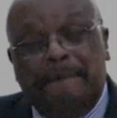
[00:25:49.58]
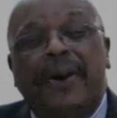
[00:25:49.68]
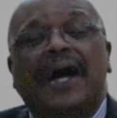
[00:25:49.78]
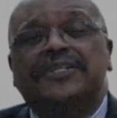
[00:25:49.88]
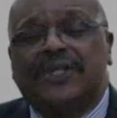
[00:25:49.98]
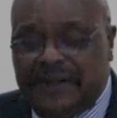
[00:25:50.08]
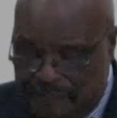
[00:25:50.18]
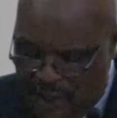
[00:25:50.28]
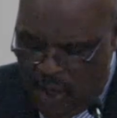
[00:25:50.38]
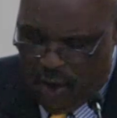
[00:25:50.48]

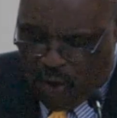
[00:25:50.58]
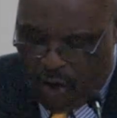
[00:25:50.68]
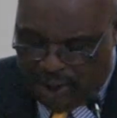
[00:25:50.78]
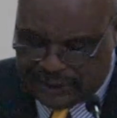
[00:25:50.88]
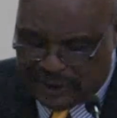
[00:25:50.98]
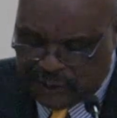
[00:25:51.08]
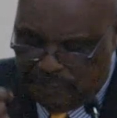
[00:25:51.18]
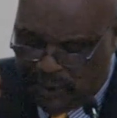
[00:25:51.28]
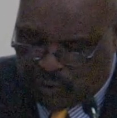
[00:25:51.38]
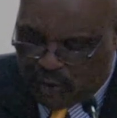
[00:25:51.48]
Passion
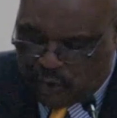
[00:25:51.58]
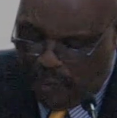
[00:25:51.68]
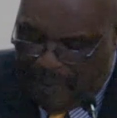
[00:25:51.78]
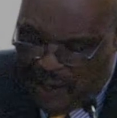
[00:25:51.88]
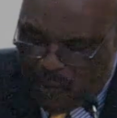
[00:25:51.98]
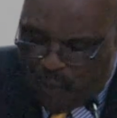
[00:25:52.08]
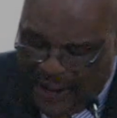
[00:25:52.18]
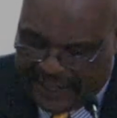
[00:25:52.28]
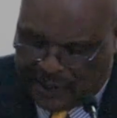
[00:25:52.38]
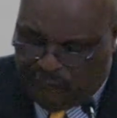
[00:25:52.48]
causes me to do my
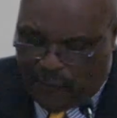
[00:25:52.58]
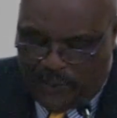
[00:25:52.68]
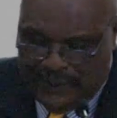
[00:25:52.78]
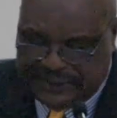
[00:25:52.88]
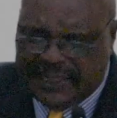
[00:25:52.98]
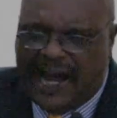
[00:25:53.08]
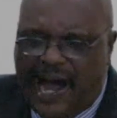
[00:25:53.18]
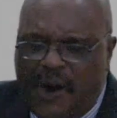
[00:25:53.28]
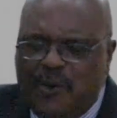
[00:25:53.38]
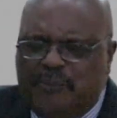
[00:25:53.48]
work for which
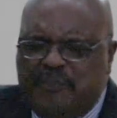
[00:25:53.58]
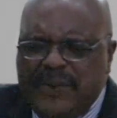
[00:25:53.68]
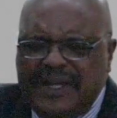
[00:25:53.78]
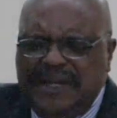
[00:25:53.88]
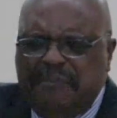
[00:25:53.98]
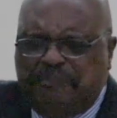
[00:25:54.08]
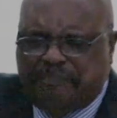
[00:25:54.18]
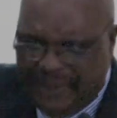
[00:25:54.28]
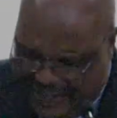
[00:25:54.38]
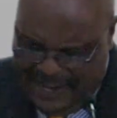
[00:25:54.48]
I'll be
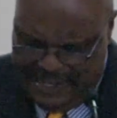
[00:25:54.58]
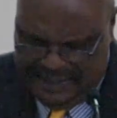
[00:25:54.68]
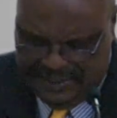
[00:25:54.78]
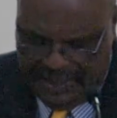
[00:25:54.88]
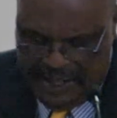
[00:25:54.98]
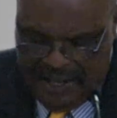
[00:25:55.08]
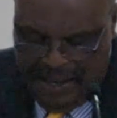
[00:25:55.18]
paid.